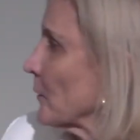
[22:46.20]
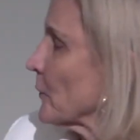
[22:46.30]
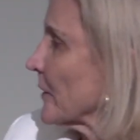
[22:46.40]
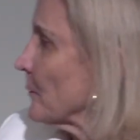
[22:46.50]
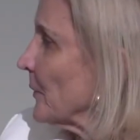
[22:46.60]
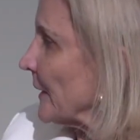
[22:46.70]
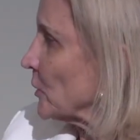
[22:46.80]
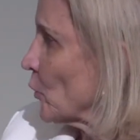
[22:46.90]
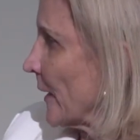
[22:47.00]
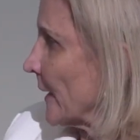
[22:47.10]
with the
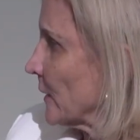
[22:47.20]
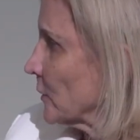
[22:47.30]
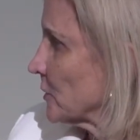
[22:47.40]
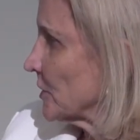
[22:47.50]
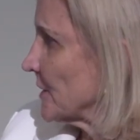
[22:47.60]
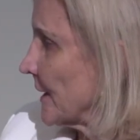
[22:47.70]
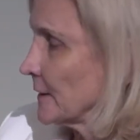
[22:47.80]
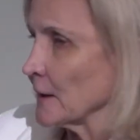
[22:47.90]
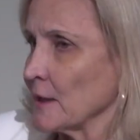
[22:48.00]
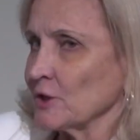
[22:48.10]
B20 in
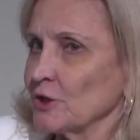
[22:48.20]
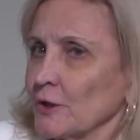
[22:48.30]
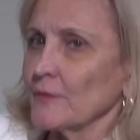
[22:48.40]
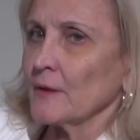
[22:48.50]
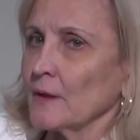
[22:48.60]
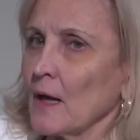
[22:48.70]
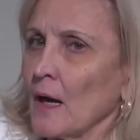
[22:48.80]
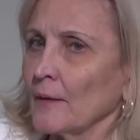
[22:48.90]
Argentina last year, the